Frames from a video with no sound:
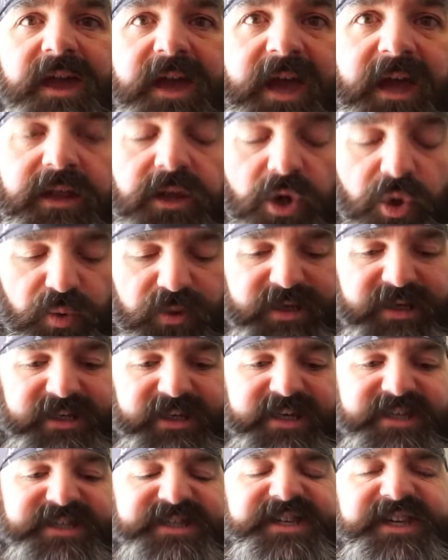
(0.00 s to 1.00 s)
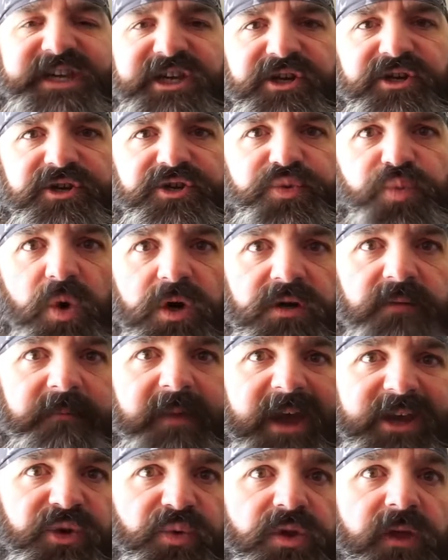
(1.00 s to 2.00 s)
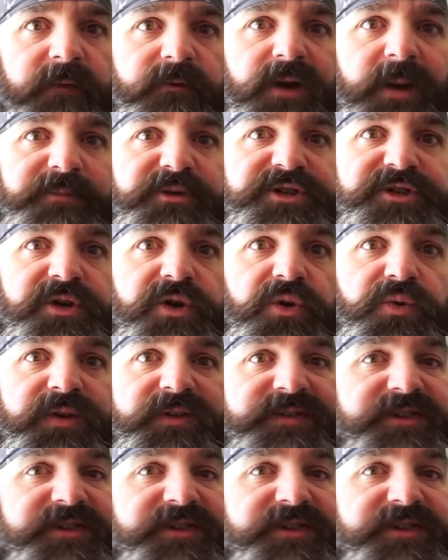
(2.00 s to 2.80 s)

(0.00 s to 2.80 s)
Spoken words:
Hello EDCers, welcome back to another episode.